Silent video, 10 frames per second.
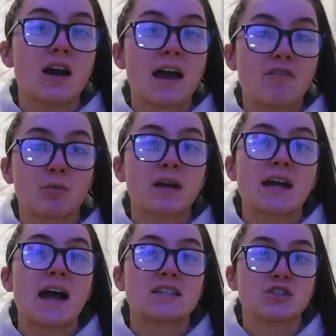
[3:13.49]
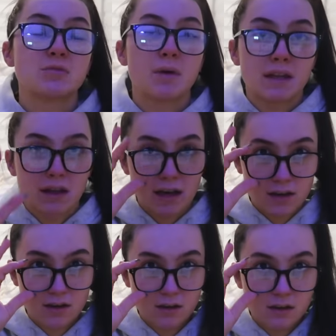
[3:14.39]
everyone has just been like
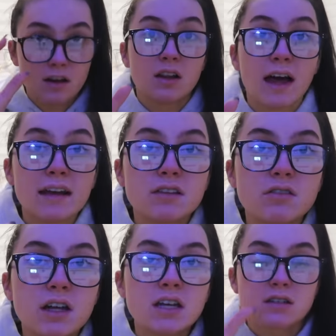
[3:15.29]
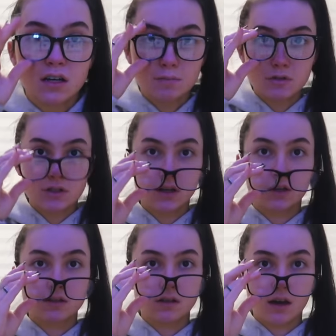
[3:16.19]
collectively, sorry, I'm just
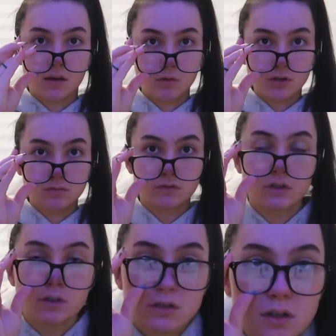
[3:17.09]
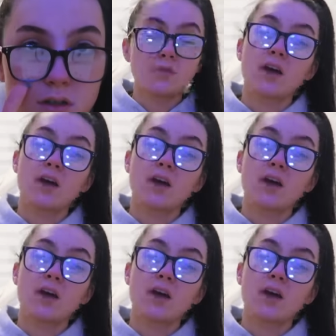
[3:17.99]
like, is the camera fixing?